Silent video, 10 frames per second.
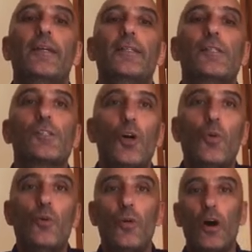
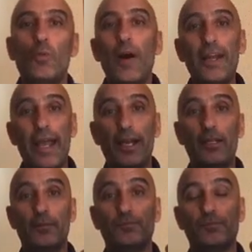So, on one hand,
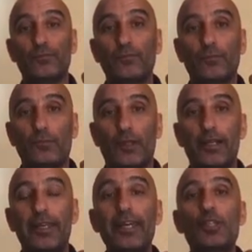
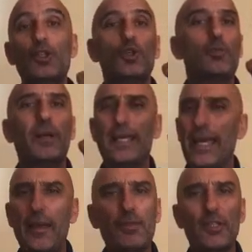kids used to play
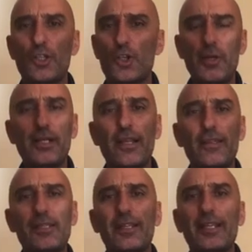games in the street, and
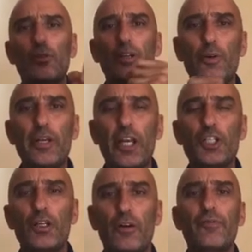this led to the
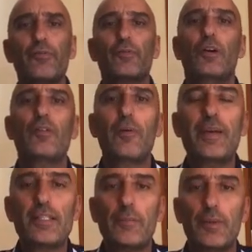creation of
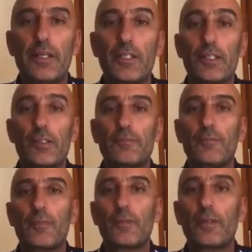amazing players.
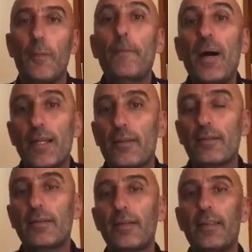But,
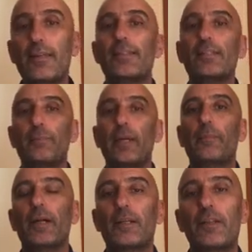and this is a big
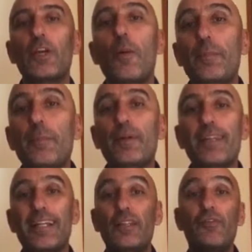but, there are people
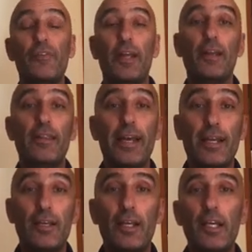that defend
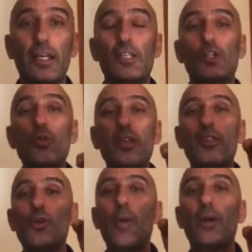that it's only
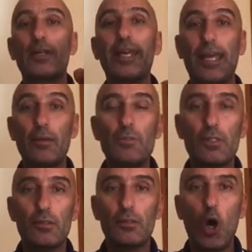throughout
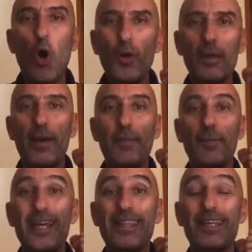games, only by
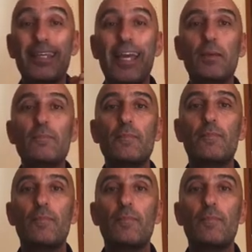playing the game,